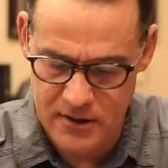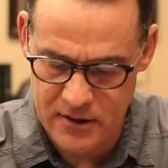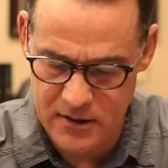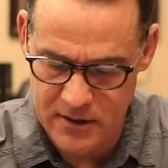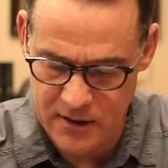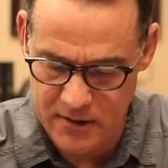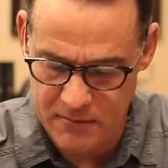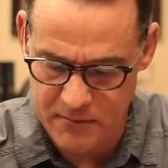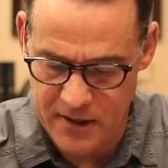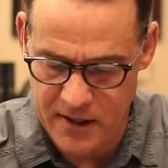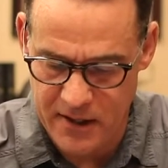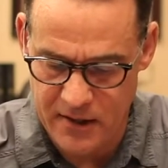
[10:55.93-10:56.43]

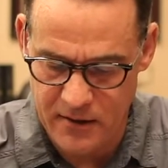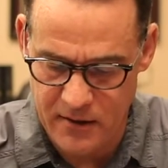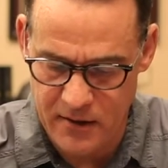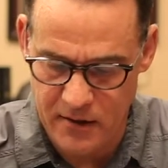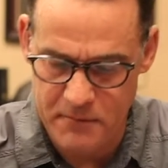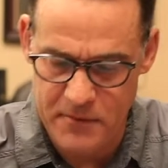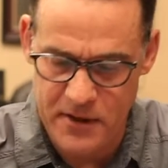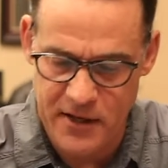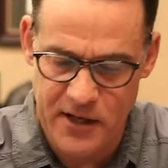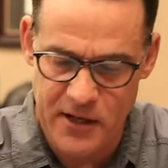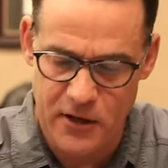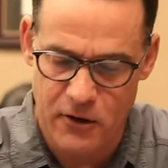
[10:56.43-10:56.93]
let me, let
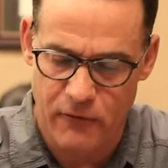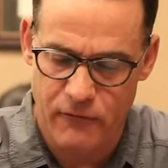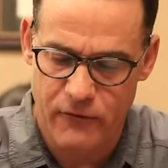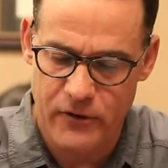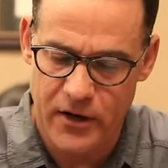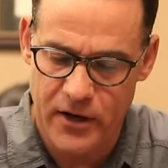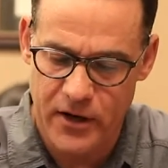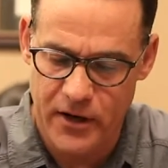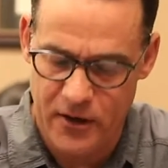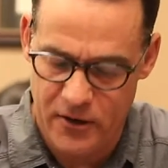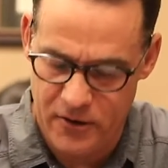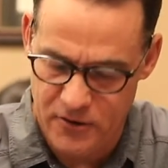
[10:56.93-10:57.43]
me get over
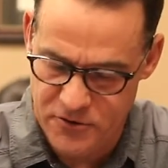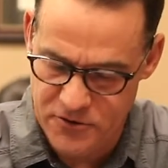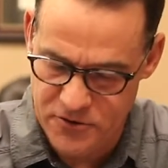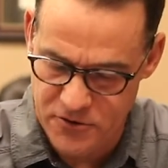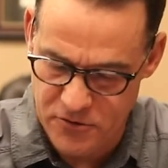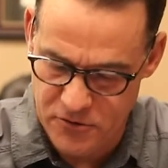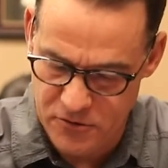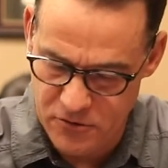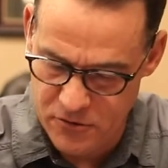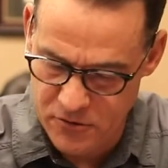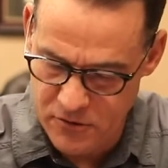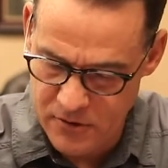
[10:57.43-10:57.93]
here
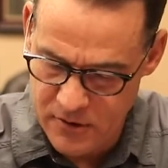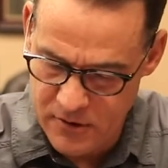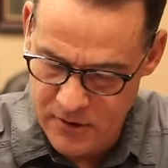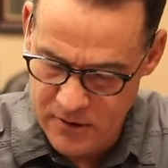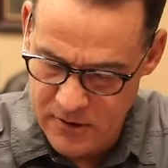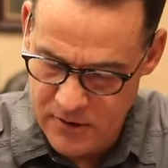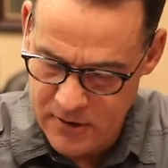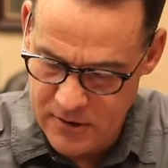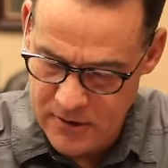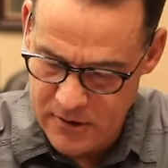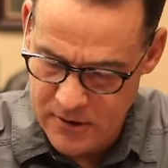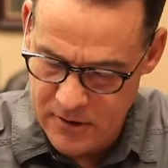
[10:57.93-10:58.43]
to,
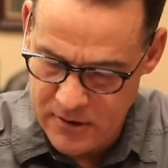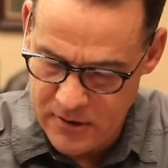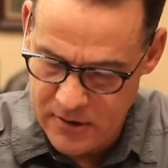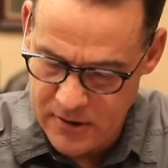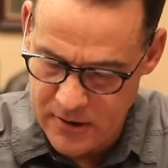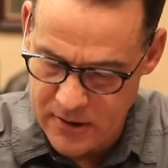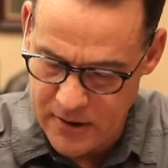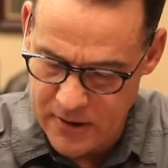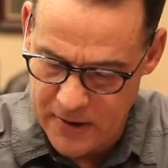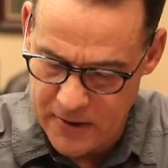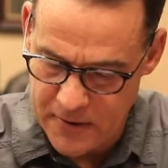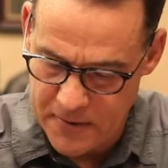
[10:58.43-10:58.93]

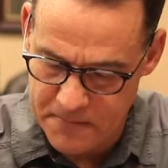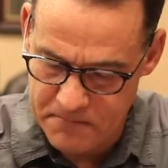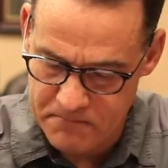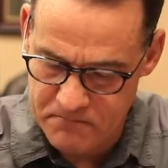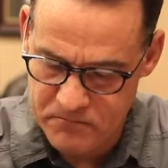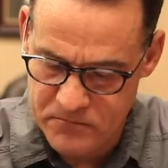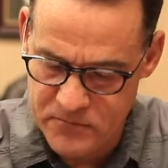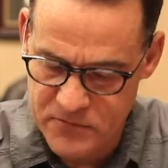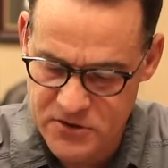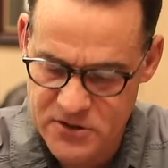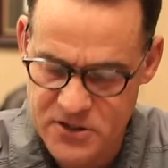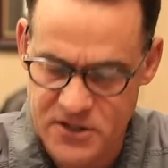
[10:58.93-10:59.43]
um,
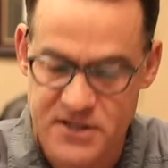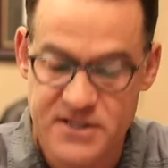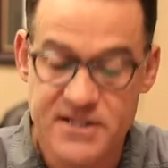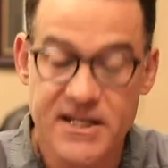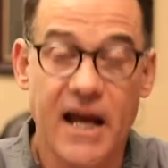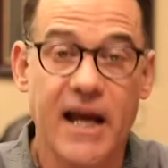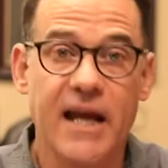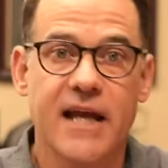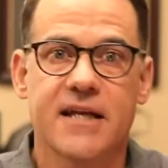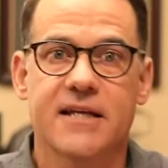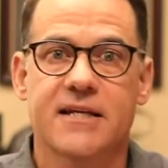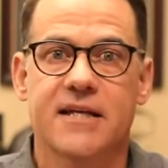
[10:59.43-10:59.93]
to
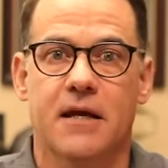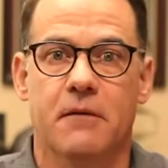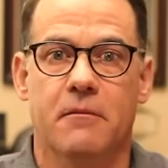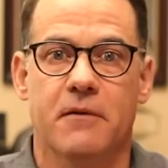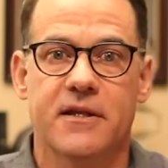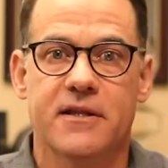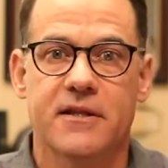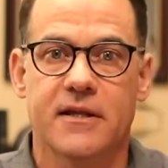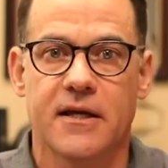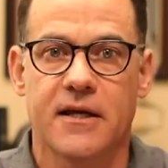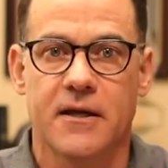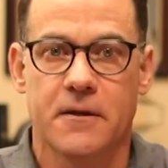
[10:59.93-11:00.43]
2
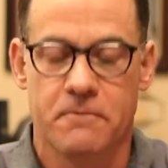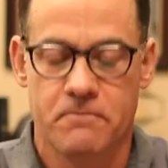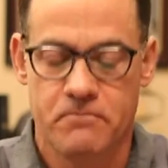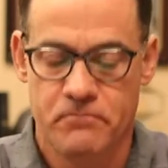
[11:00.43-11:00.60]
Timothy.